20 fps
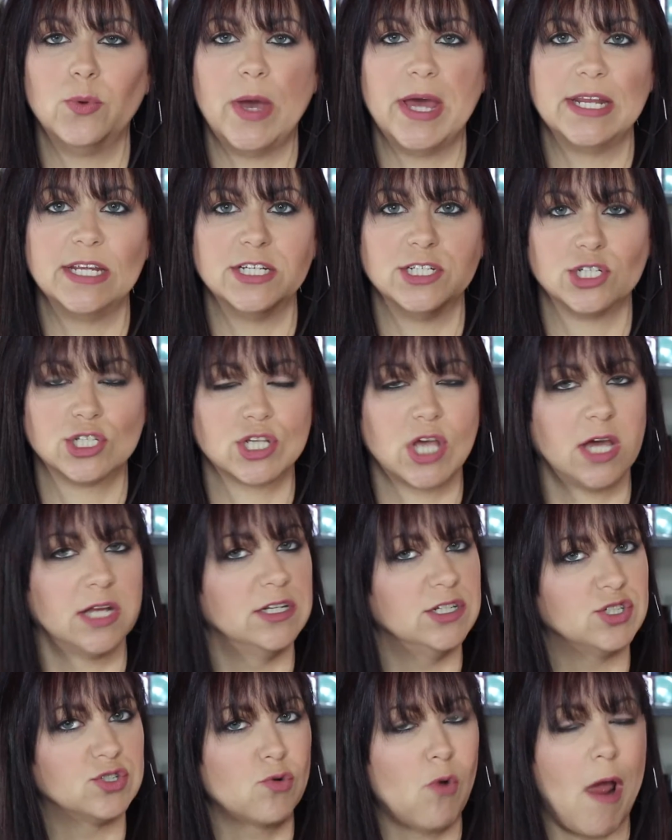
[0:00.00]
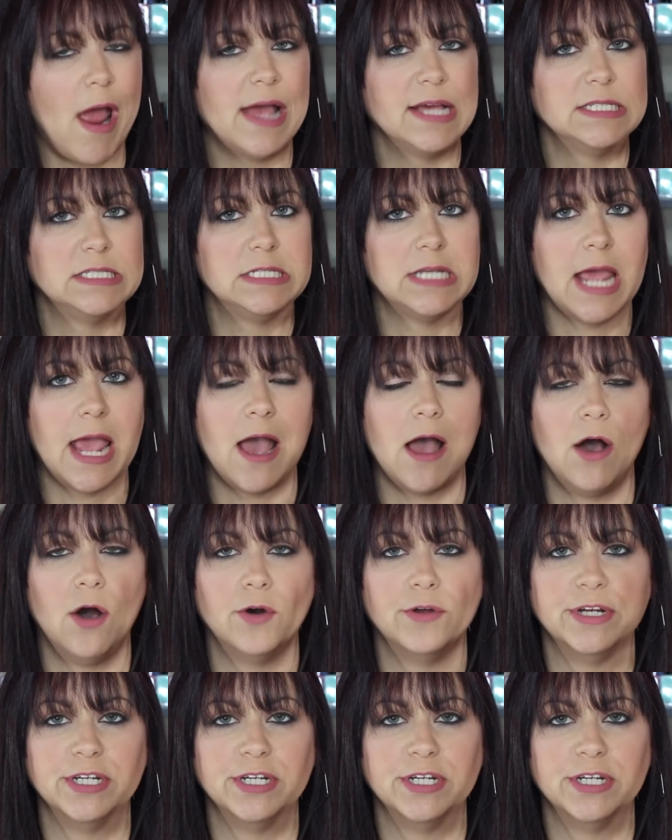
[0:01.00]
and it just kind of dries down,